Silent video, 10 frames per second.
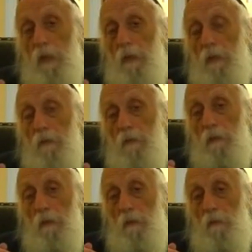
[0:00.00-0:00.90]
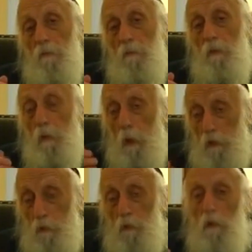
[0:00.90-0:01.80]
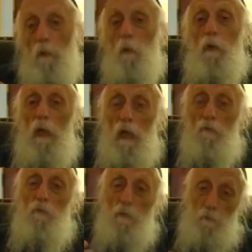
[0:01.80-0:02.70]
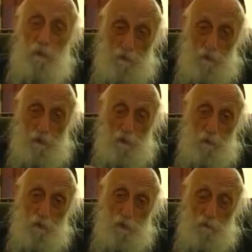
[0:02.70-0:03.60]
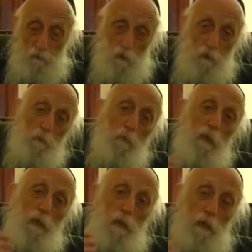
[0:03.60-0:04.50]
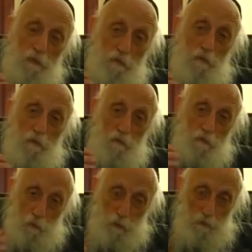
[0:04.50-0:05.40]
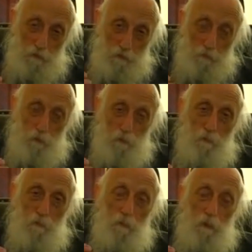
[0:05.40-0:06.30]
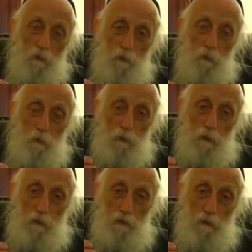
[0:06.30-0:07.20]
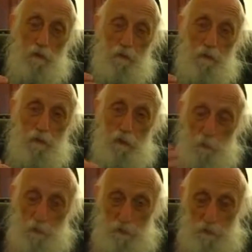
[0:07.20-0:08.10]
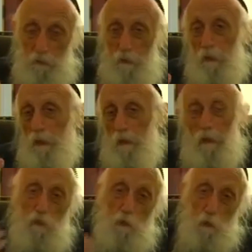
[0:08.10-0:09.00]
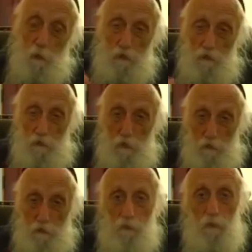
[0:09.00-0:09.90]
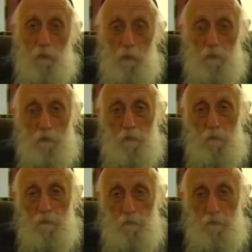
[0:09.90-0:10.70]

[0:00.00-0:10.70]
and because we have built a good self-esteem, it's quite simple to dispel it and not go around to be depressed.